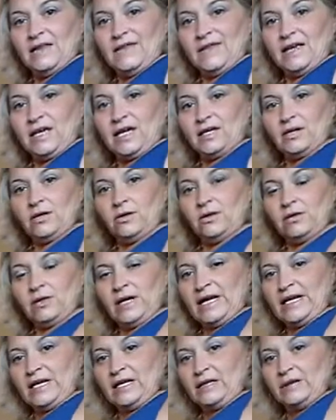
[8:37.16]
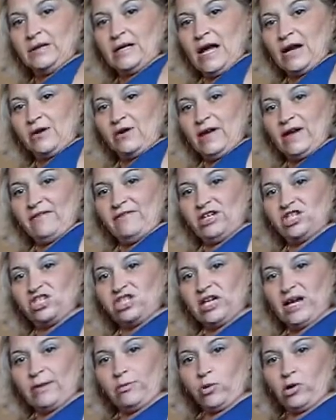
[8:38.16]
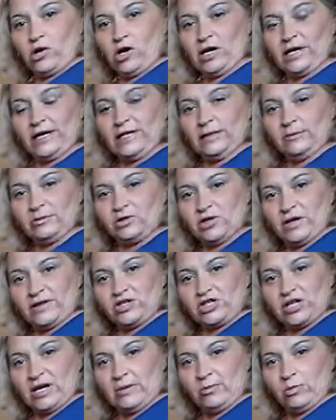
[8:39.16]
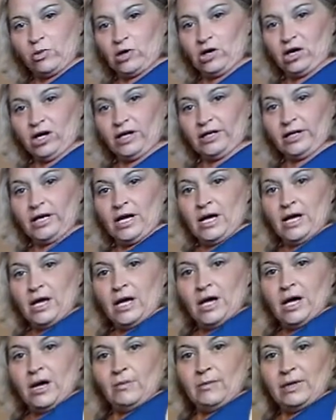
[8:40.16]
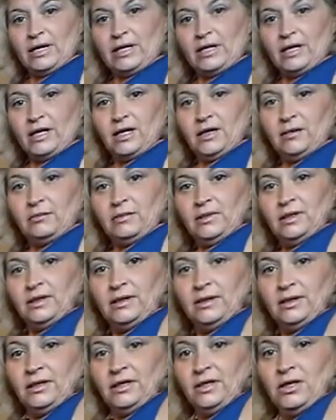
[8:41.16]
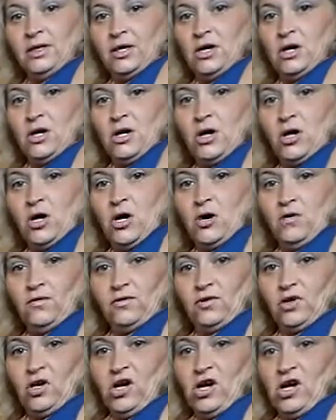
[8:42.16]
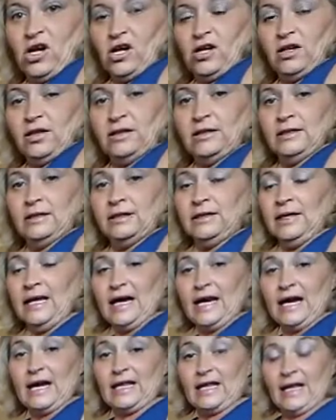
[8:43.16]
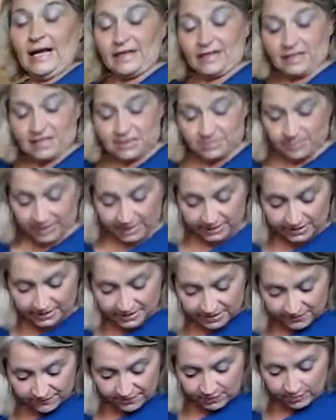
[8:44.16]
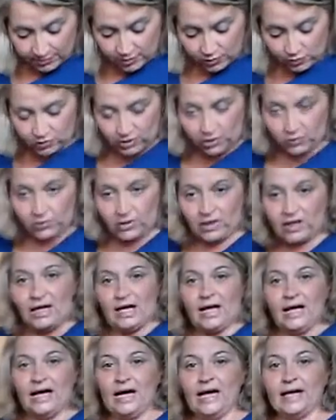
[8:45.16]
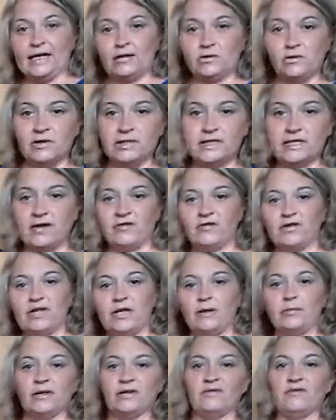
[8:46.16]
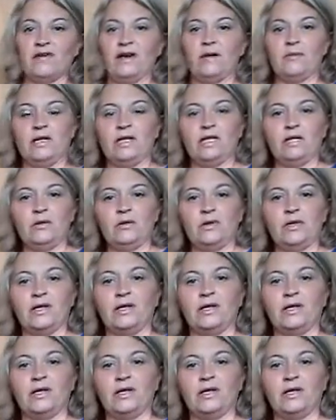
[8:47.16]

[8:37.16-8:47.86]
think, I don't have any shapewear on, I didn't try to shapewear on, but overall, I like these pants. They fit me really well. I can always cover that big fat belly